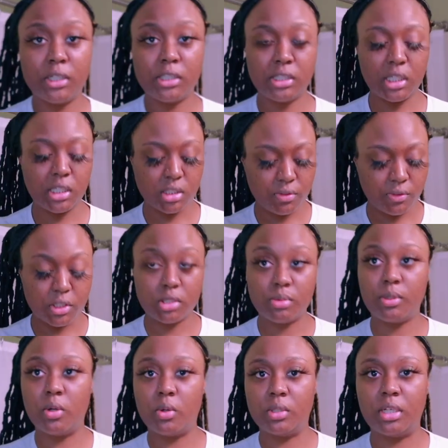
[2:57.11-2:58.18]
First things first, we're
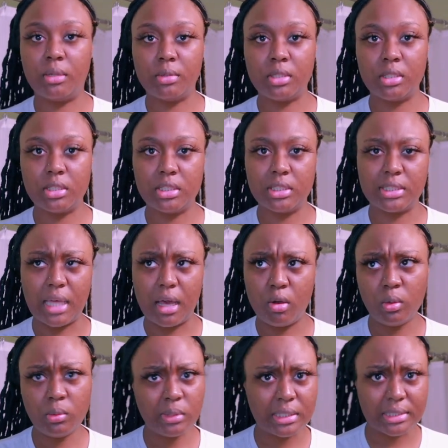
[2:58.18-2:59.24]
gonna double cleanse. I
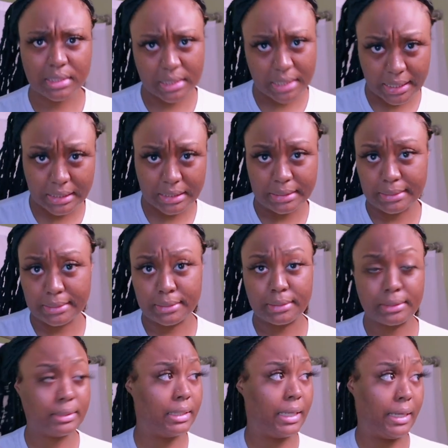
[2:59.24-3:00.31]
hope this lighting is
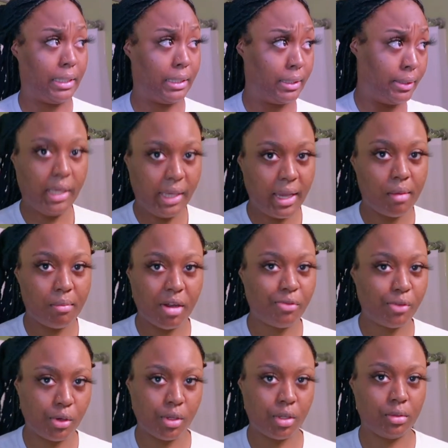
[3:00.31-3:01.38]
good. Like, it got my
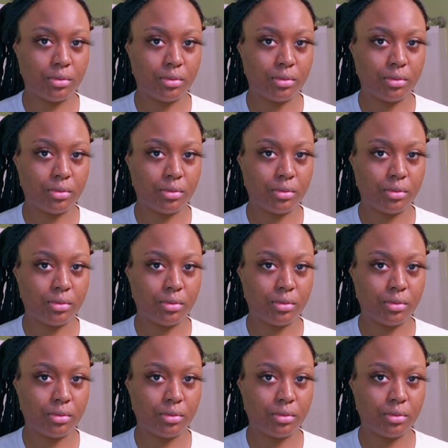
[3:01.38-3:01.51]
forehead